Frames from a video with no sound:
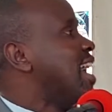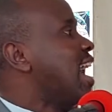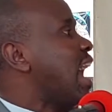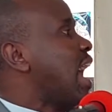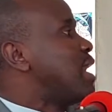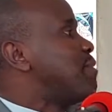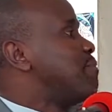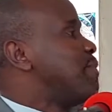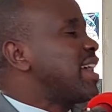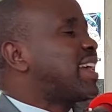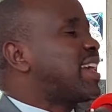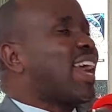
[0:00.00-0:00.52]

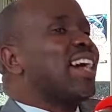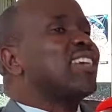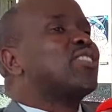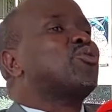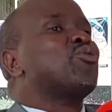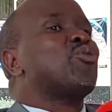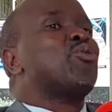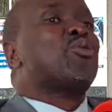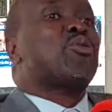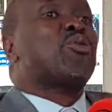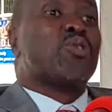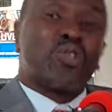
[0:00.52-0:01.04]
and make us
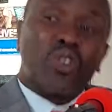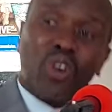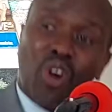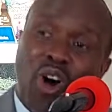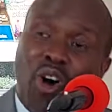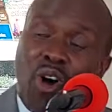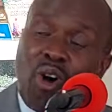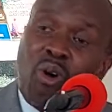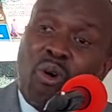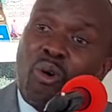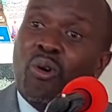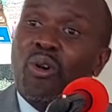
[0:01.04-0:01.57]
to
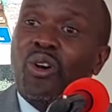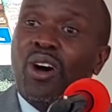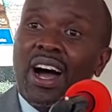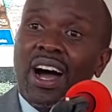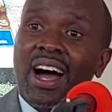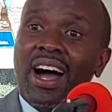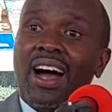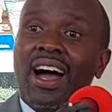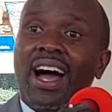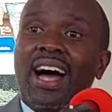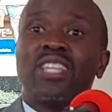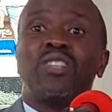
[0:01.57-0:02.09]
grow
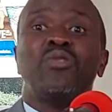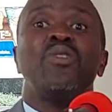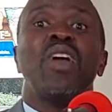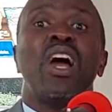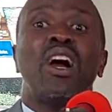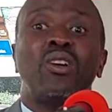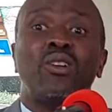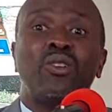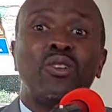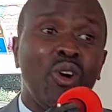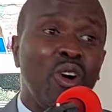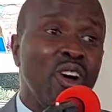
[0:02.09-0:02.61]
as we
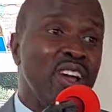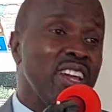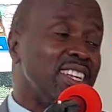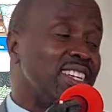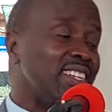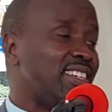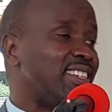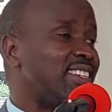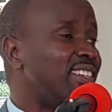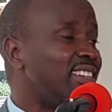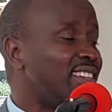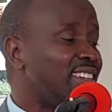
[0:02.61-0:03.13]
are
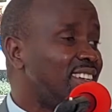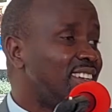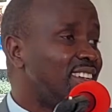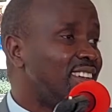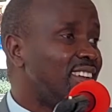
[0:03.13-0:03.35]
growing.